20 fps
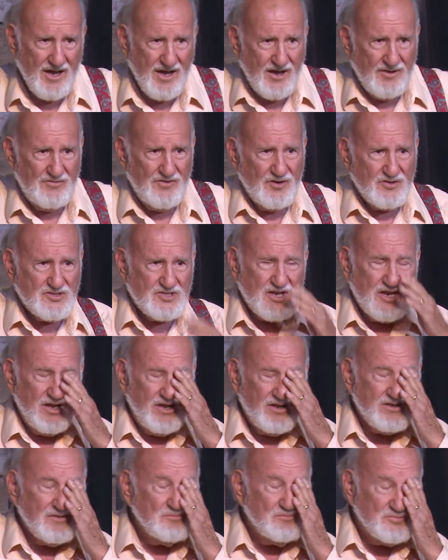If you're
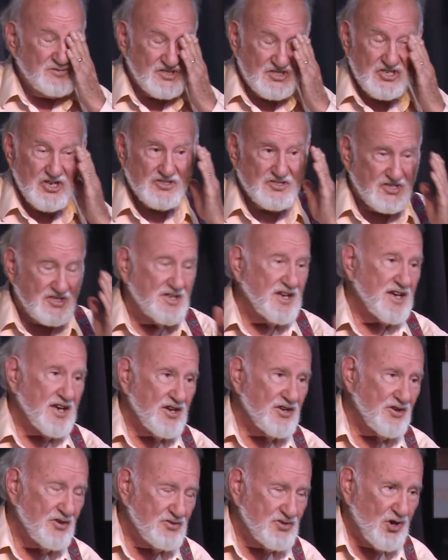still just
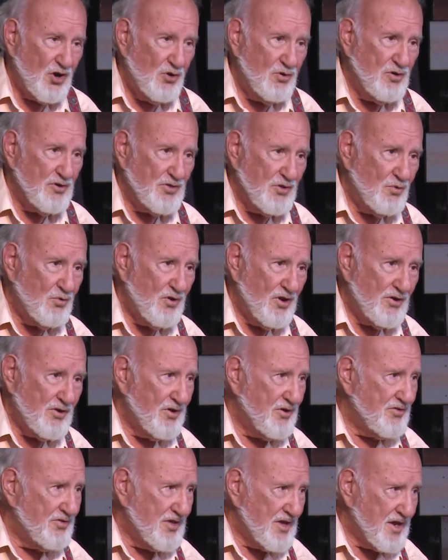sticking your toe in the water
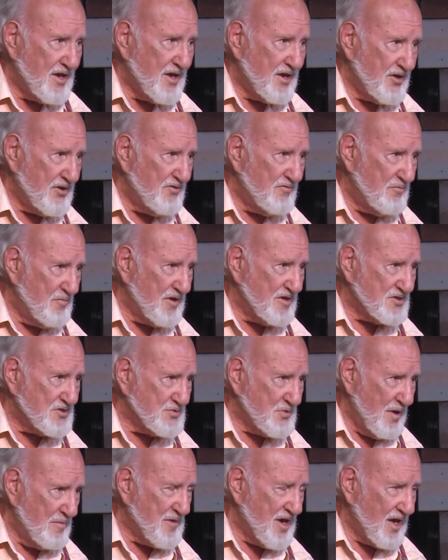and thinking you've been
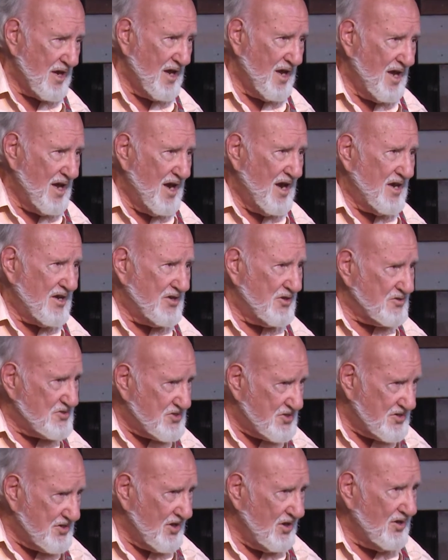swimming, you
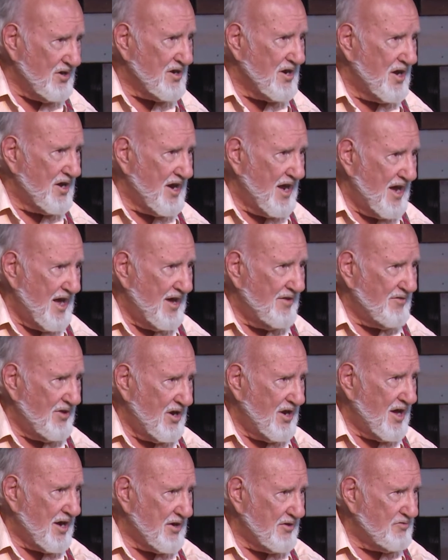still are going to have a
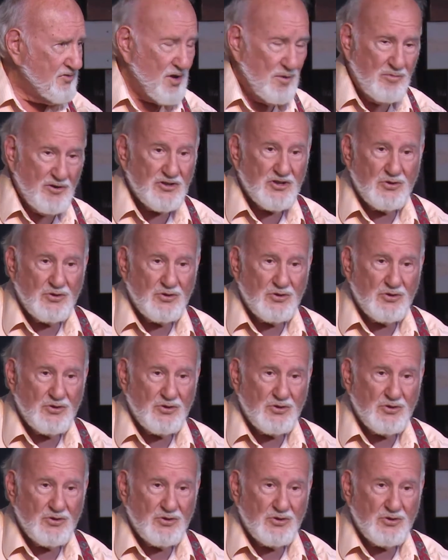lot of trouble.